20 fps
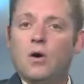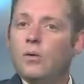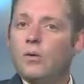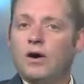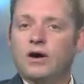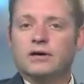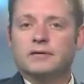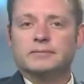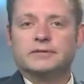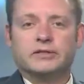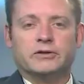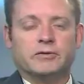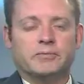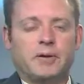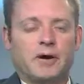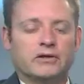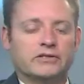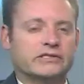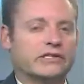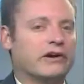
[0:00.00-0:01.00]
Welcome to a
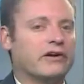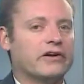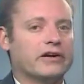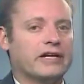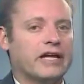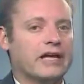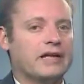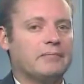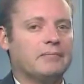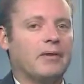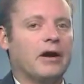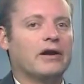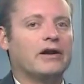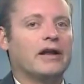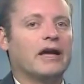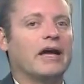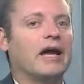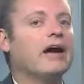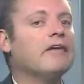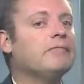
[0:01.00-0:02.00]
post Hurricane
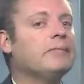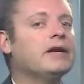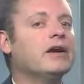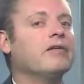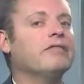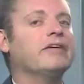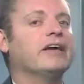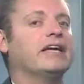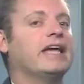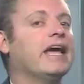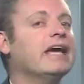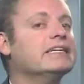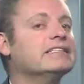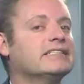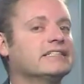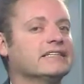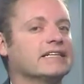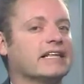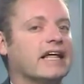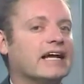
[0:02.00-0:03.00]
Monday. I've been on
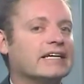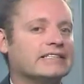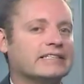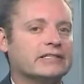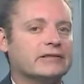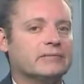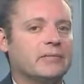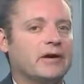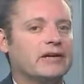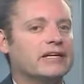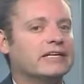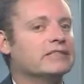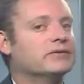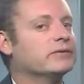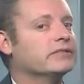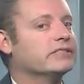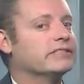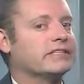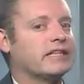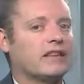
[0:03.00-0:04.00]
vacation the last two
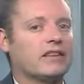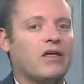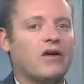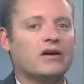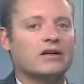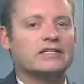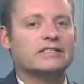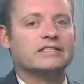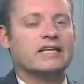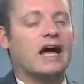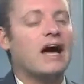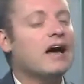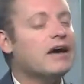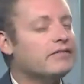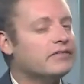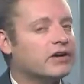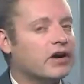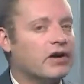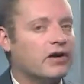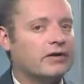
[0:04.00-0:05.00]
Mondays, which is the longest
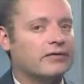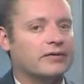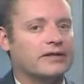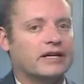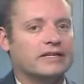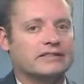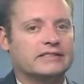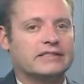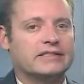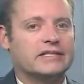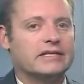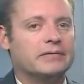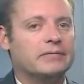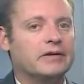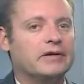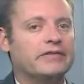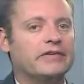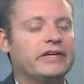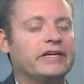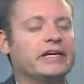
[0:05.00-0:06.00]
I've gone without seeing a
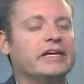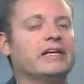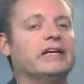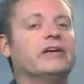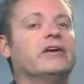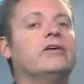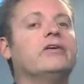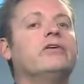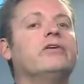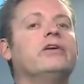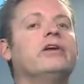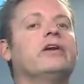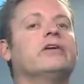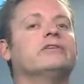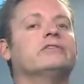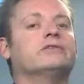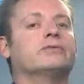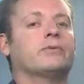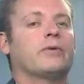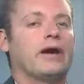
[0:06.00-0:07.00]
movie in who
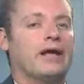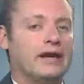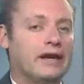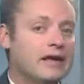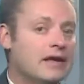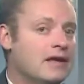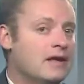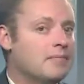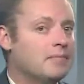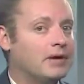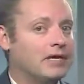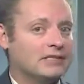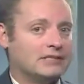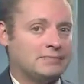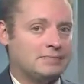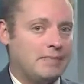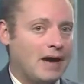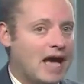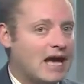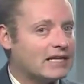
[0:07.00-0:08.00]
knows when but
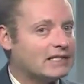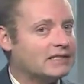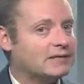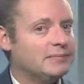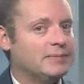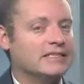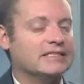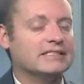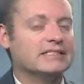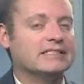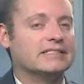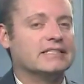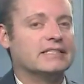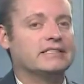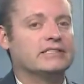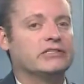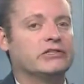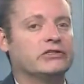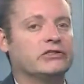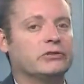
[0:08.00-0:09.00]
it's back to business
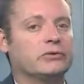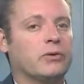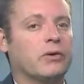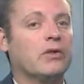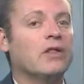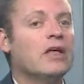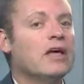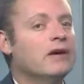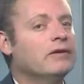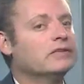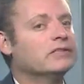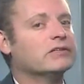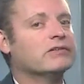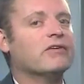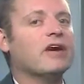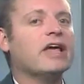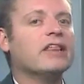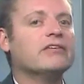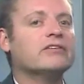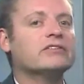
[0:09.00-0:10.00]
as usual. It was a
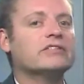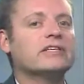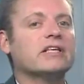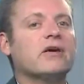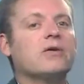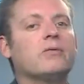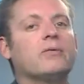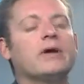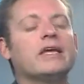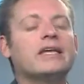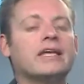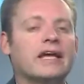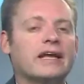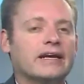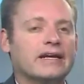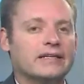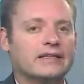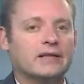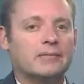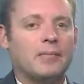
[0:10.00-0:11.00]
rather slow
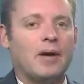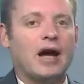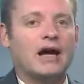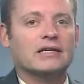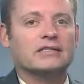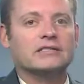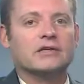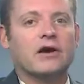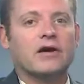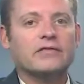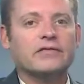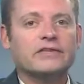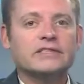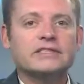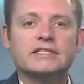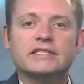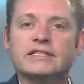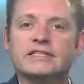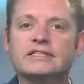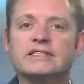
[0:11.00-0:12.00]
weekend at the box
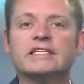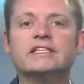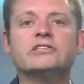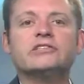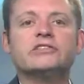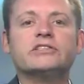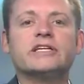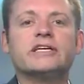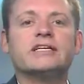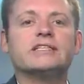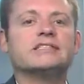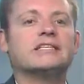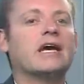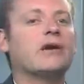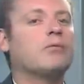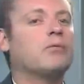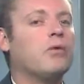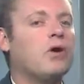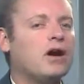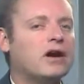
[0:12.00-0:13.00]
office, and as interested as
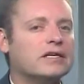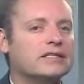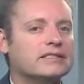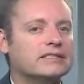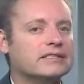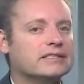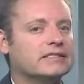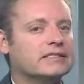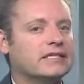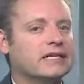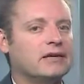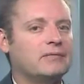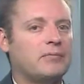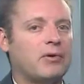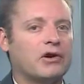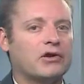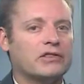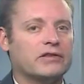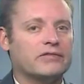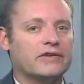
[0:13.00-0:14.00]
I was in seeing
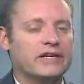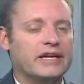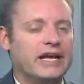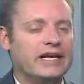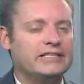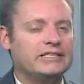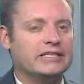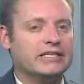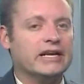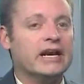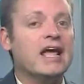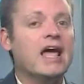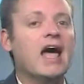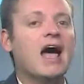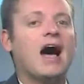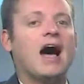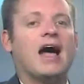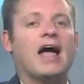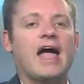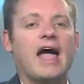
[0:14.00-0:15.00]
Birth of a Nation,
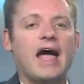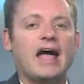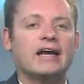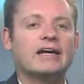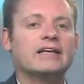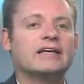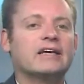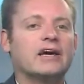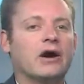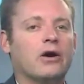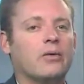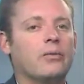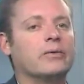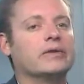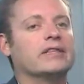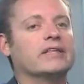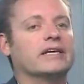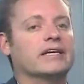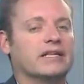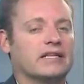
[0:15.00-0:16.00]
I had to go
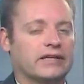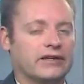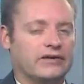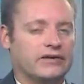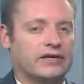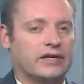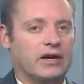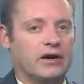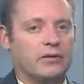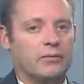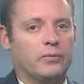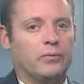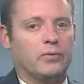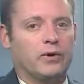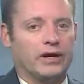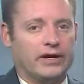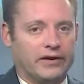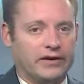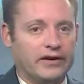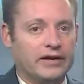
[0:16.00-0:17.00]
with the clear cut
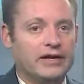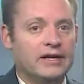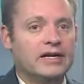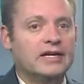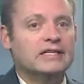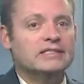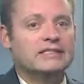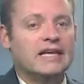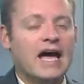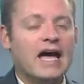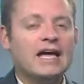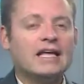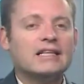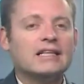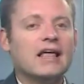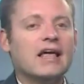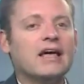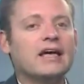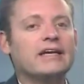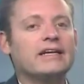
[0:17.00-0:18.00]
winner.
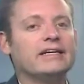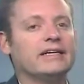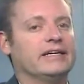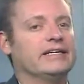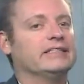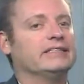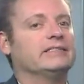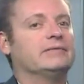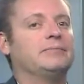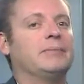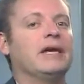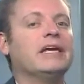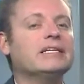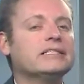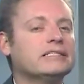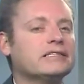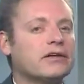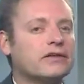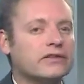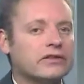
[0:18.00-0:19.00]
Taglined as
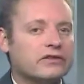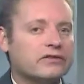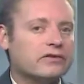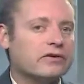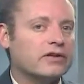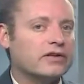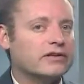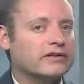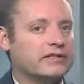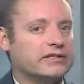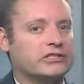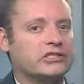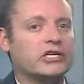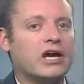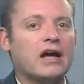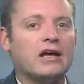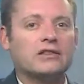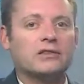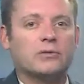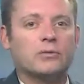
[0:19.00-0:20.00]
based on the thriller that
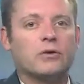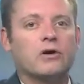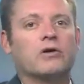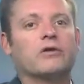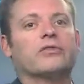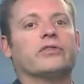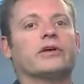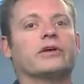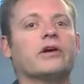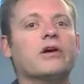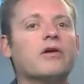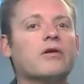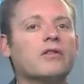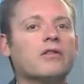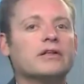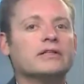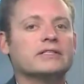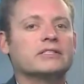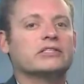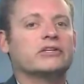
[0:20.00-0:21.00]
shocked the world, The
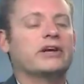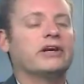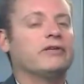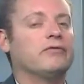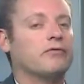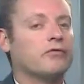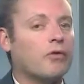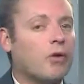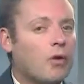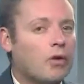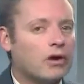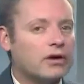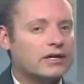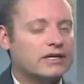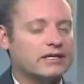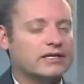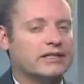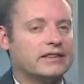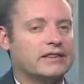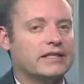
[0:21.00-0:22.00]
Girl on the Train roared
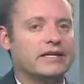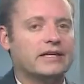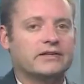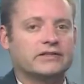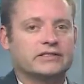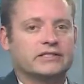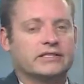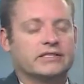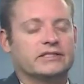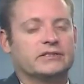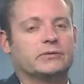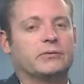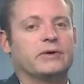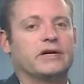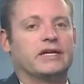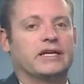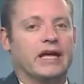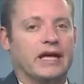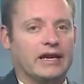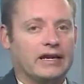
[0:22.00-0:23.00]
into theaters this
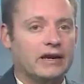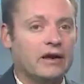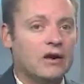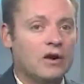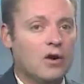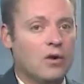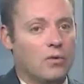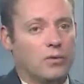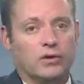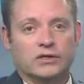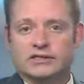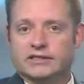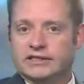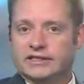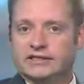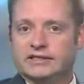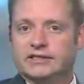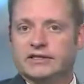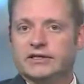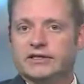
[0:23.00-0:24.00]
weekend. Was
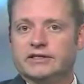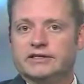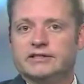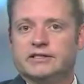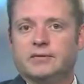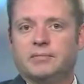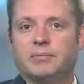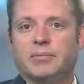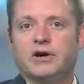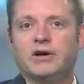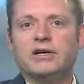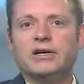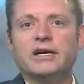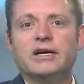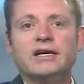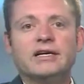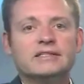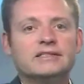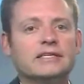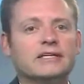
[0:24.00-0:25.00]
it as good as the book?
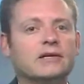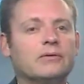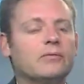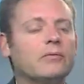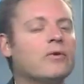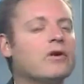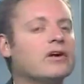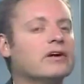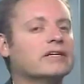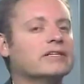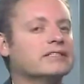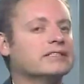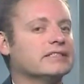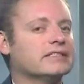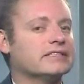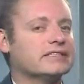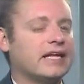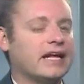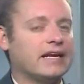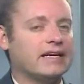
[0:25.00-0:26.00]
Did it work as
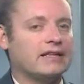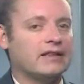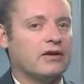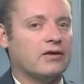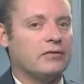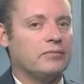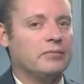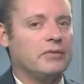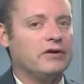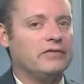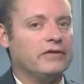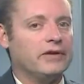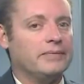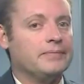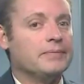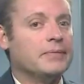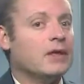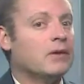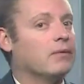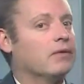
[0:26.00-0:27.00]
a standalone
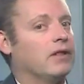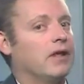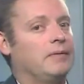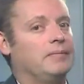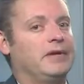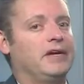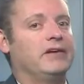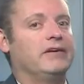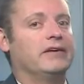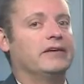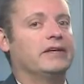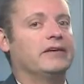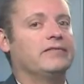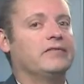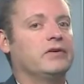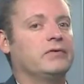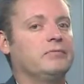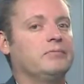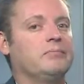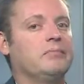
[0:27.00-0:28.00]
movie? Well, I'm here to
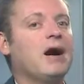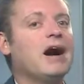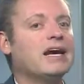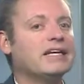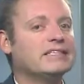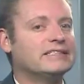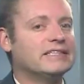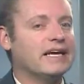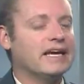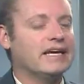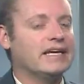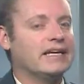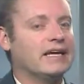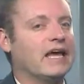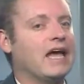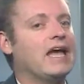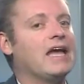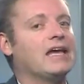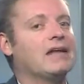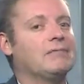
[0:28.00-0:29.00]
give you my take
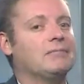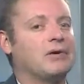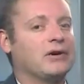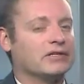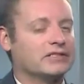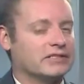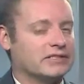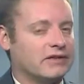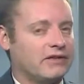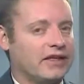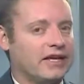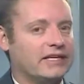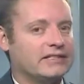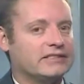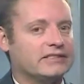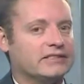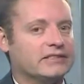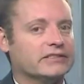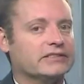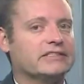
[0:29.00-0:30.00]
and personal
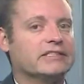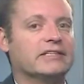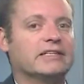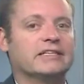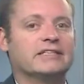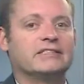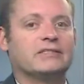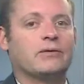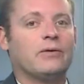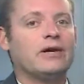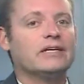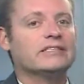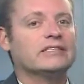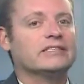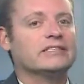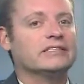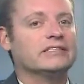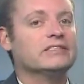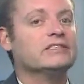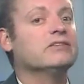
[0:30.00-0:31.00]
answers to these
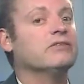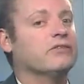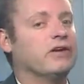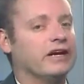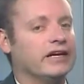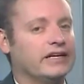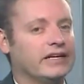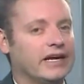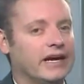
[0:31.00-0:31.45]
questions right